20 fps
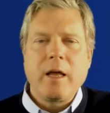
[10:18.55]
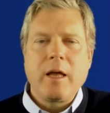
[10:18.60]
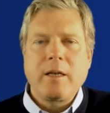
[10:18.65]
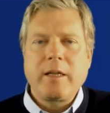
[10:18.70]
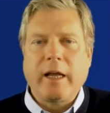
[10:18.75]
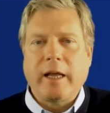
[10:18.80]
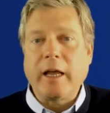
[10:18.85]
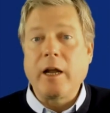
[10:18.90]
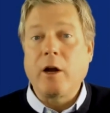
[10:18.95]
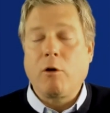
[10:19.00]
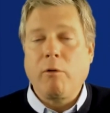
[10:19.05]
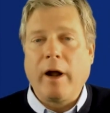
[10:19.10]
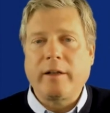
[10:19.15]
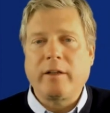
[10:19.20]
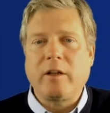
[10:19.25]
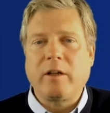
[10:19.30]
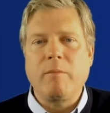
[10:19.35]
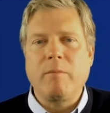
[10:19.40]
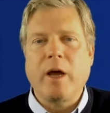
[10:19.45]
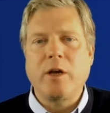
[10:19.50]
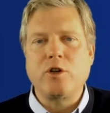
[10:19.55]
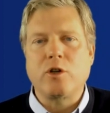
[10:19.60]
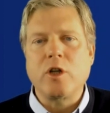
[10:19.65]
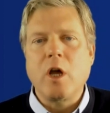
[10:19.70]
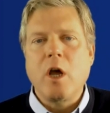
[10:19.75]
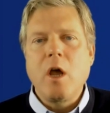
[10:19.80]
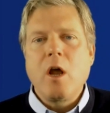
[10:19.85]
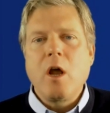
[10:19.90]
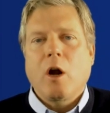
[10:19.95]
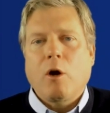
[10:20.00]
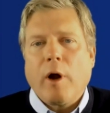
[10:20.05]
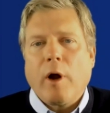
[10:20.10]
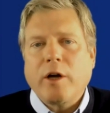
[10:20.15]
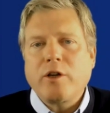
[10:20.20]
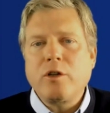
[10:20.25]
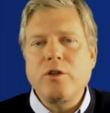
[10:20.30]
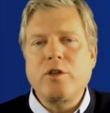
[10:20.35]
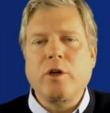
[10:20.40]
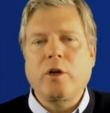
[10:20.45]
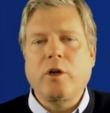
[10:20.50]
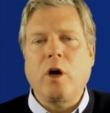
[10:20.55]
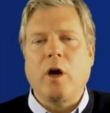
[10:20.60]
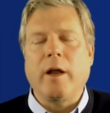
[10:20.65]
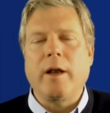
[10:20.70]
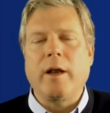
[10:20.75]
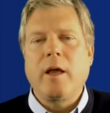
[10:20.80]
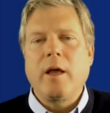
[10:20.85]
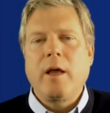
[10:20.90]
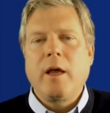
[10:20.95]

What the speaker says: taking corrective measures, corrections are good.